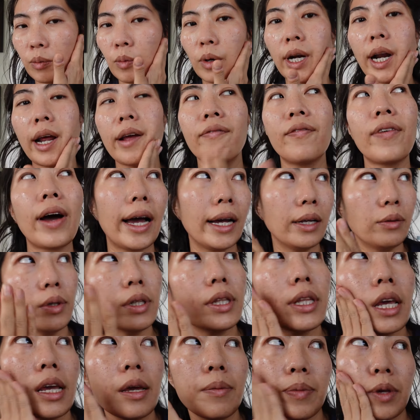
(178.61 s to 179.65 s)
What I find with
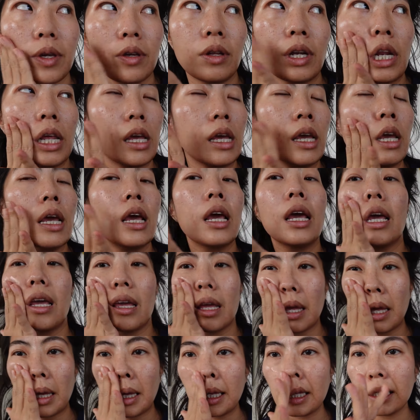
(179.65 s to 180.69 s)
K-Beauty
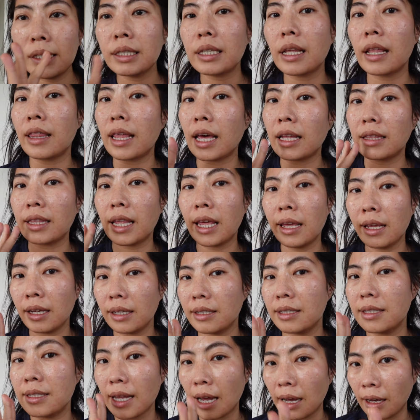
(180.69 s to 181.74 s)
is that they
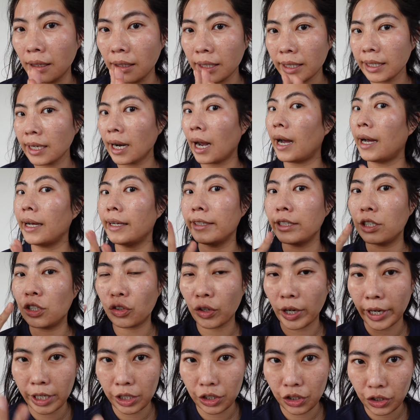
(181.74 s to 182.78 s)
excel in
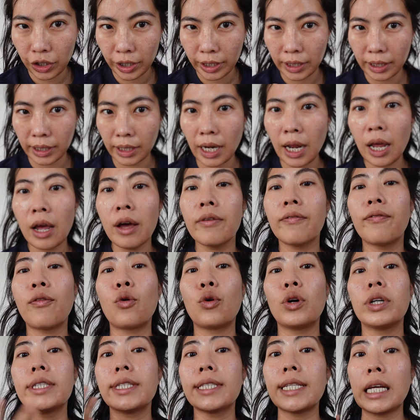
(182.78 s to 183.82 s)
hydration
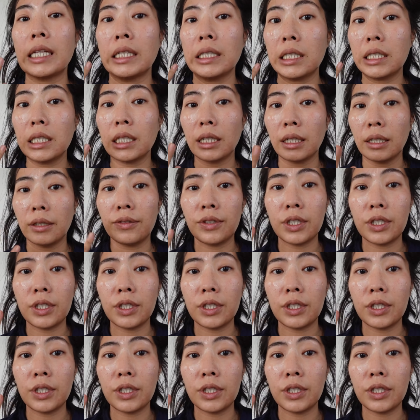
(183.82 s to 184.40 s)
for sensitive